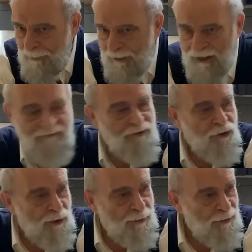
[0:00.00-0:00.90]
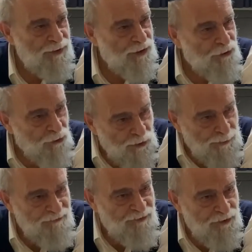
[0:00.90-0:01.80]
That every korban was a
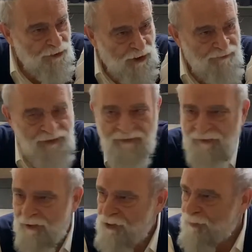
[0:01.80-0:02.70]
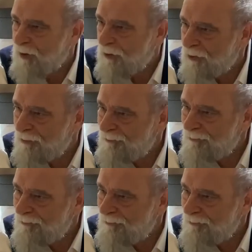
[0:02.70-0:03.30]
korban for the covenant of Kadosh Baruch Hu.